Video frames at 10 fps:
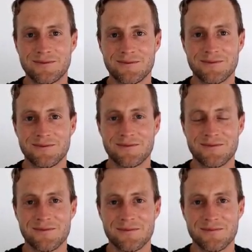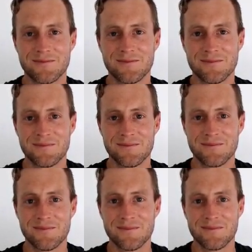
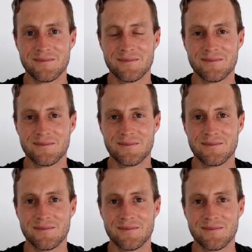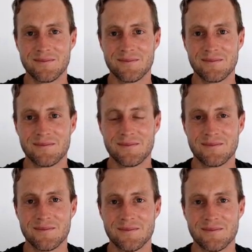
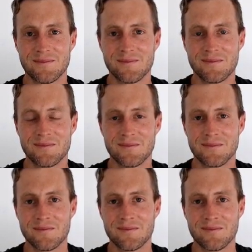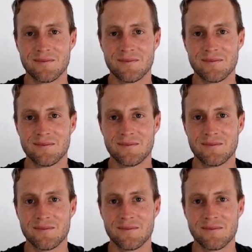
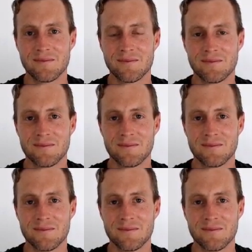The person shown says nothing.